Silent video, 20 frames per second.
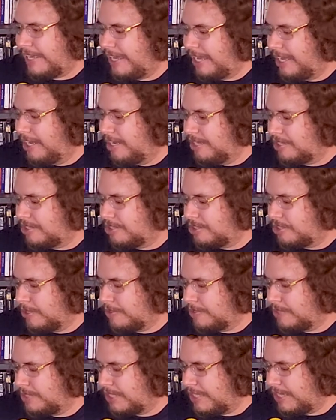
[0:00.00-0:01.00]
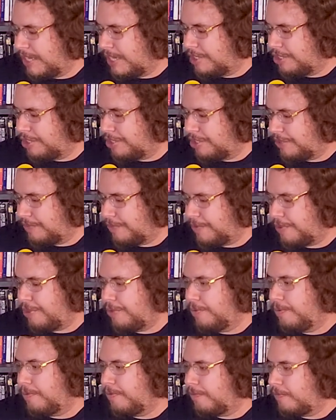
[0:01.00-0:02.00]
in association with
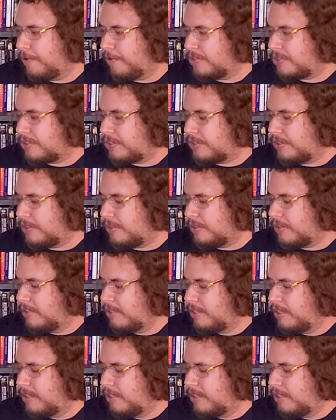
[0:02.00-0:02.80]
Universal.